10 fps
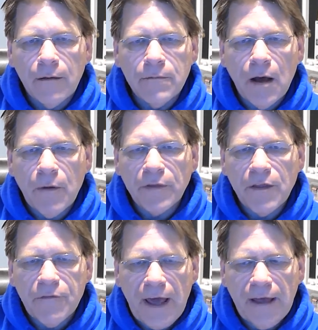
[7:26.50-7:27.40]
among the
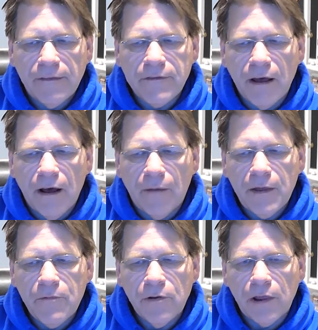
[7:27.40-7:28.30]
fans. They
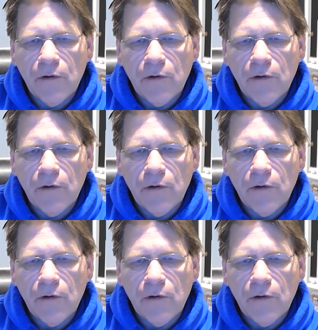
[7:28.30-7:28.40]
really